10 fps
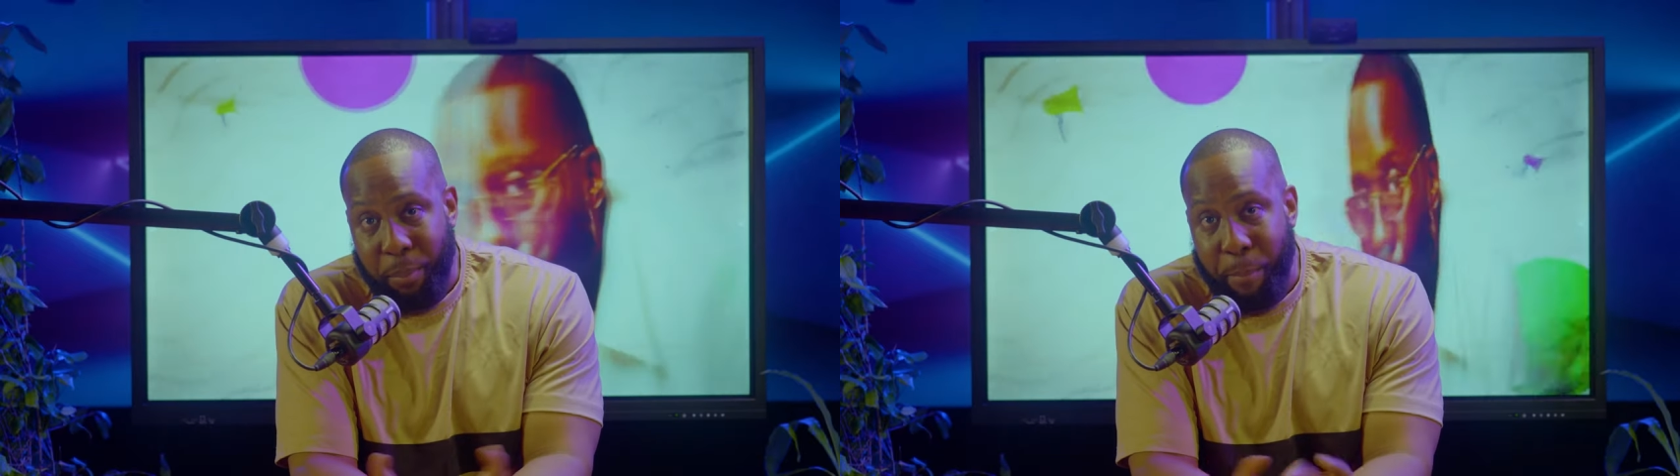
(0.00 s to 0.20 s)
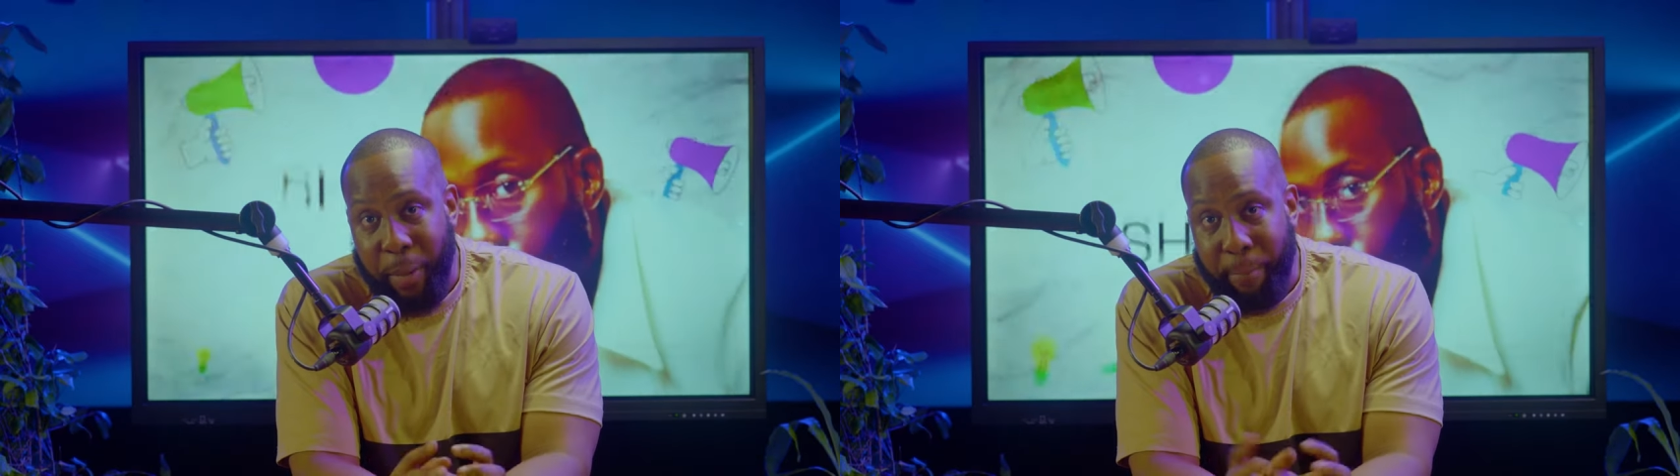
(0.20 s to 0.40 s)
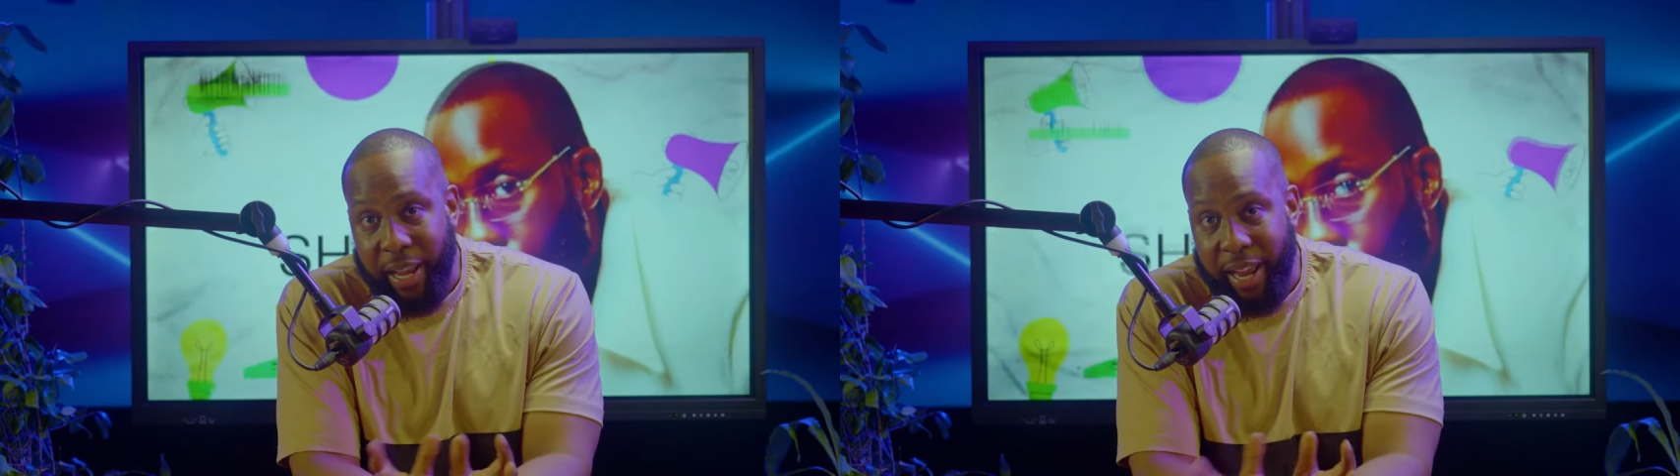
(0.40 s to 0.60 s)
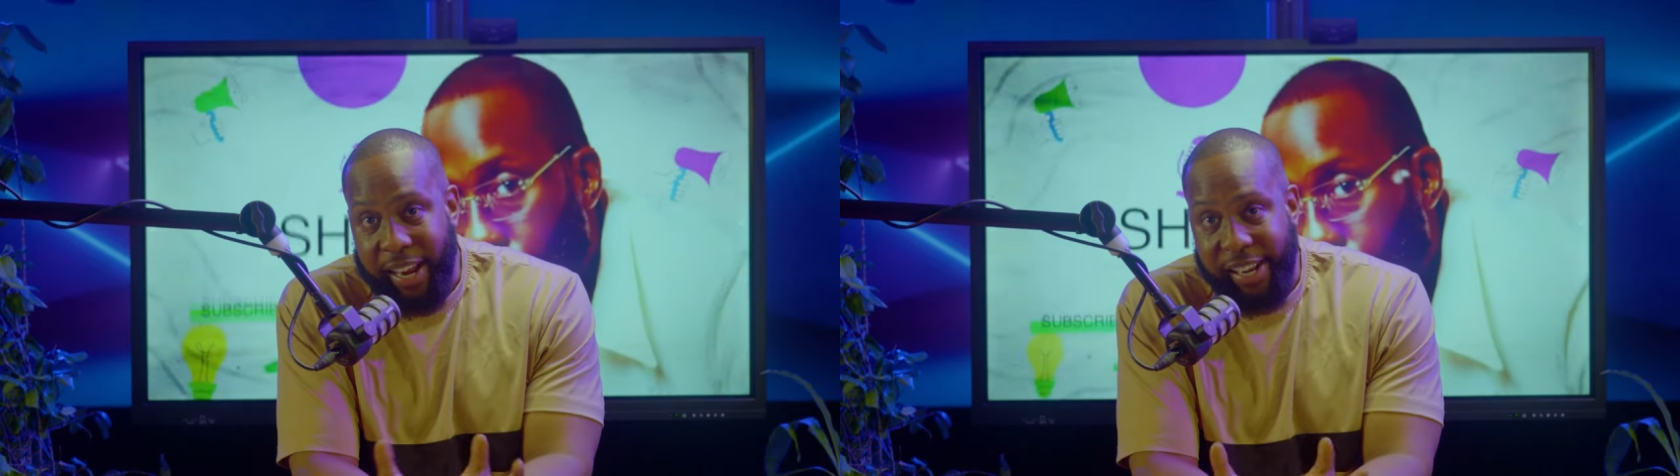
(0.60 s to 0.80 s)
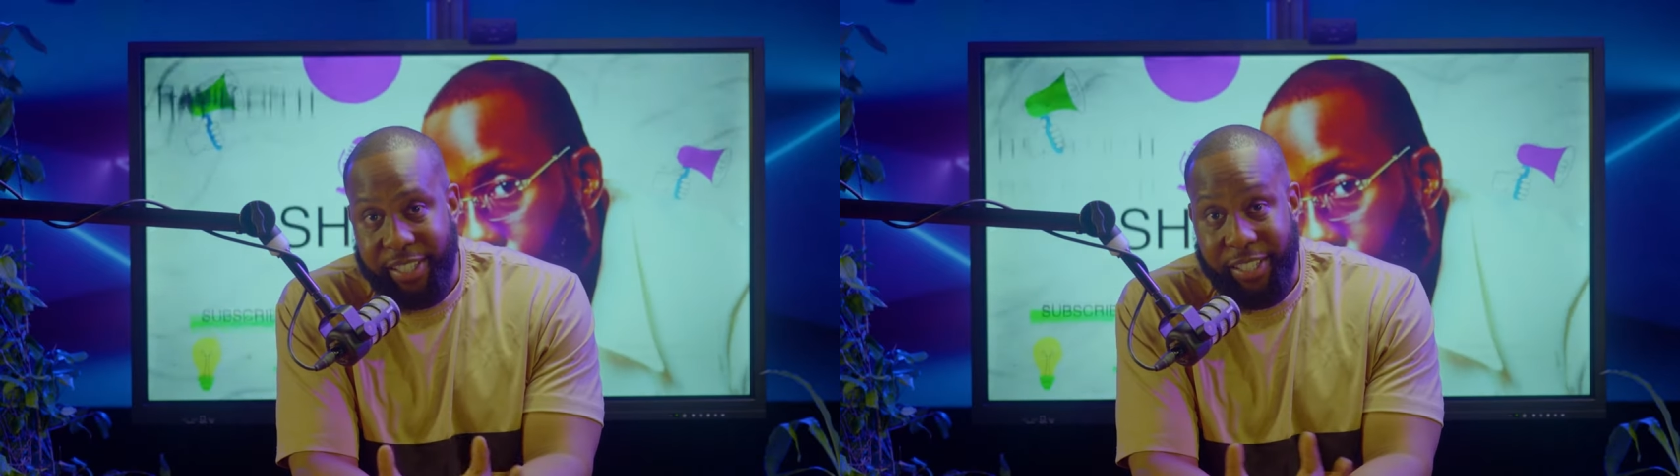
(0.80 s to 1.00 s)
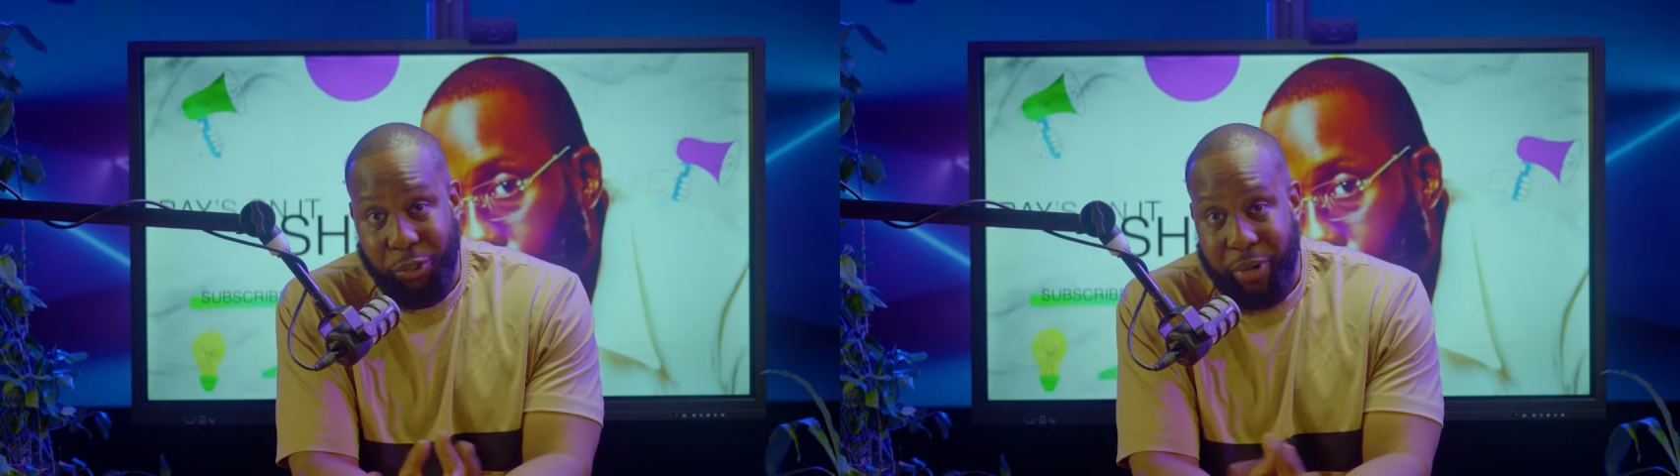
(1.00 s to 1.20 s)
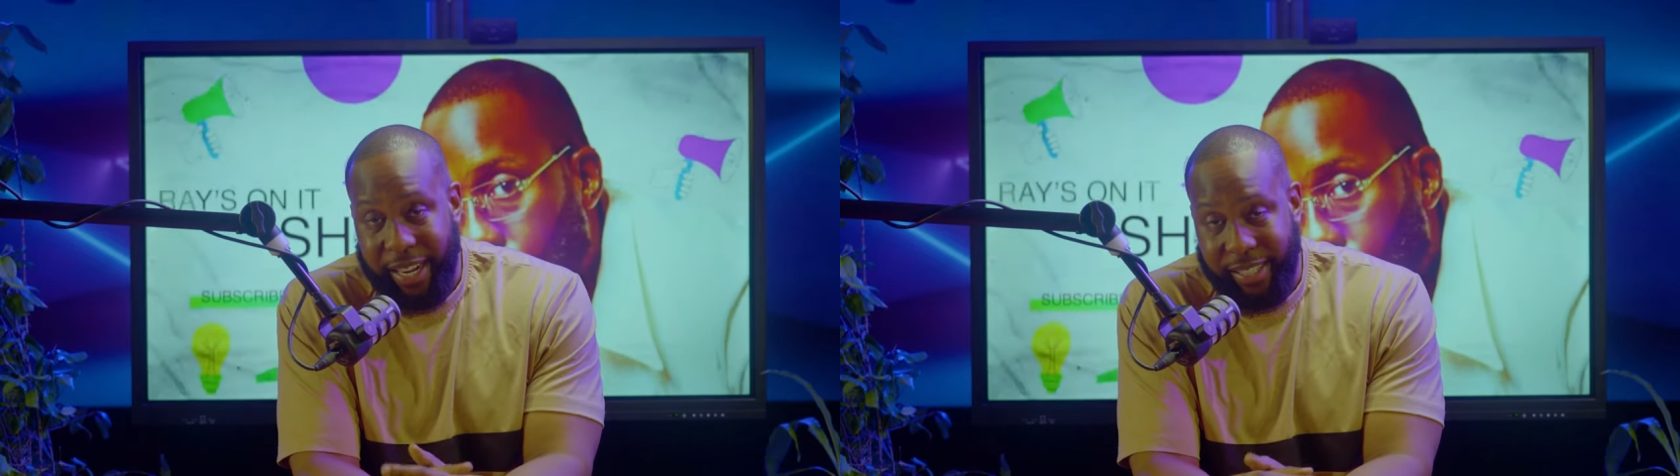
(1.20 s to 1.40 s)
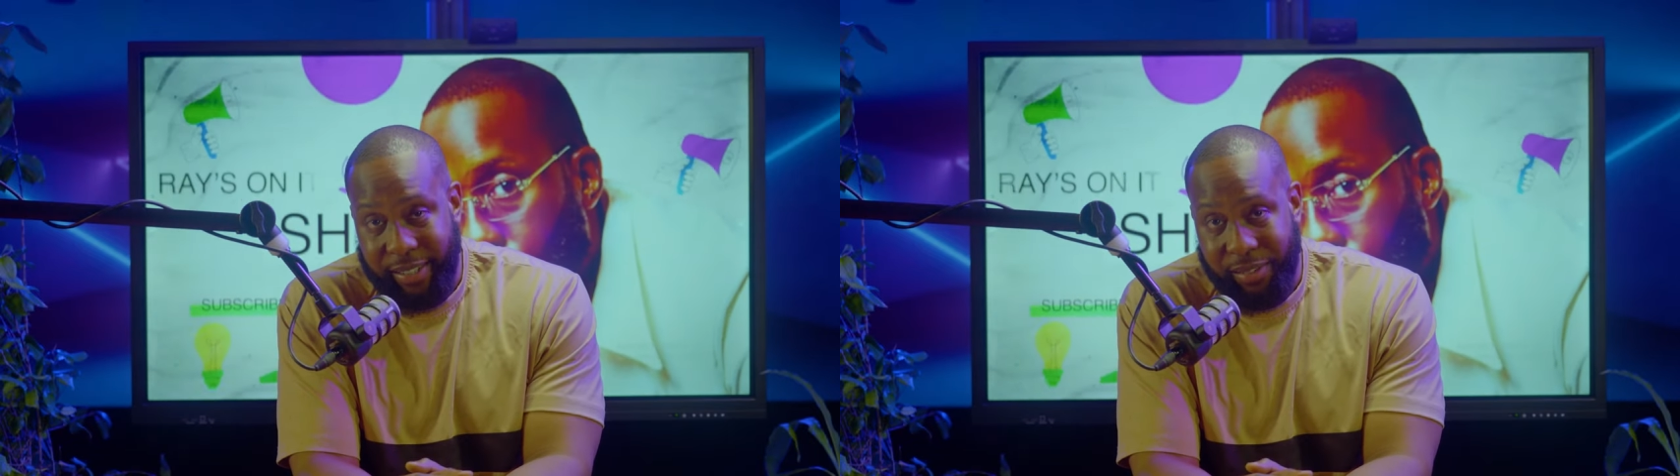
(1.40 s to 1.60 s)
big behinds
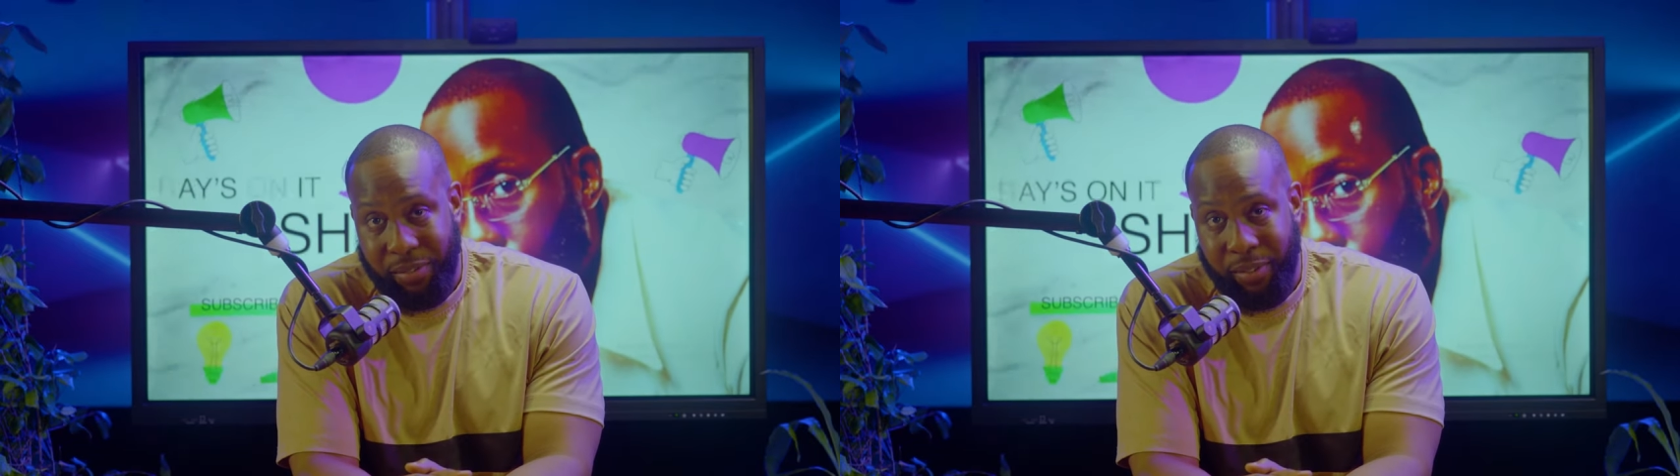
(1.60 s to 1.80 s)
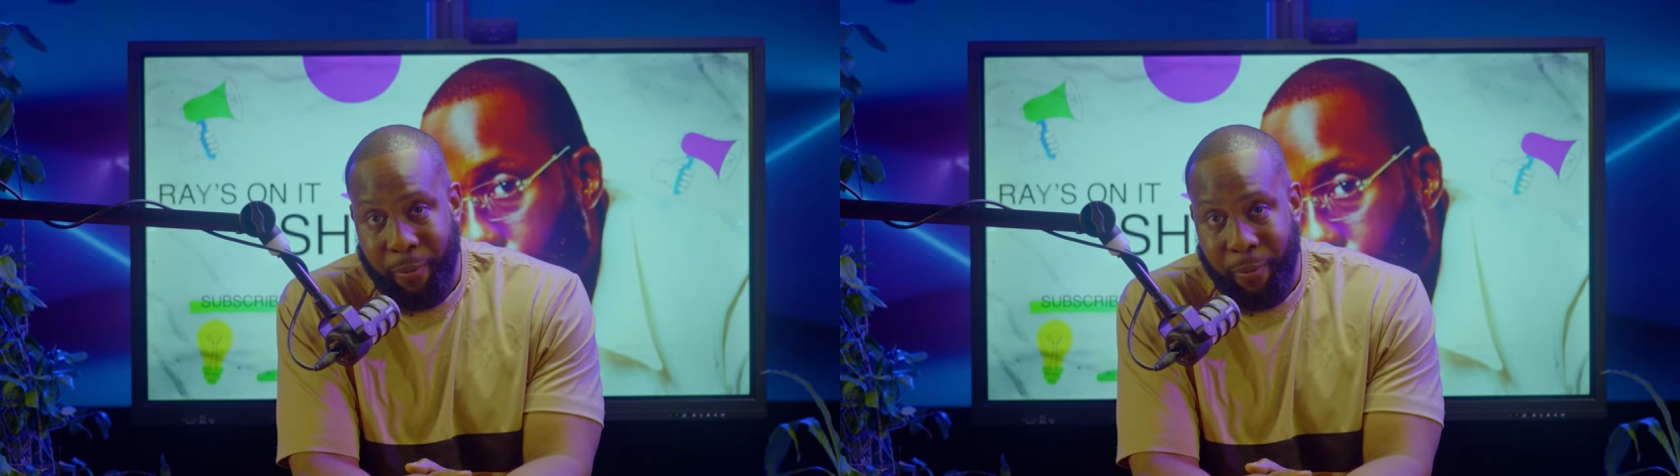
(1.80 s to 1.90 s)
attractive.